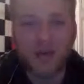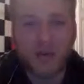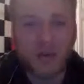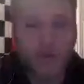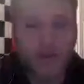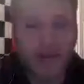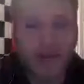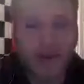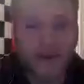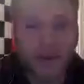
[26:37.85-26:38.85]
We will,
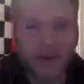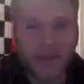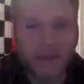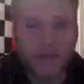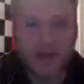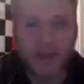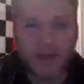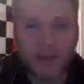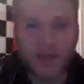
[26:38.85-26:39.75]
however, pick up with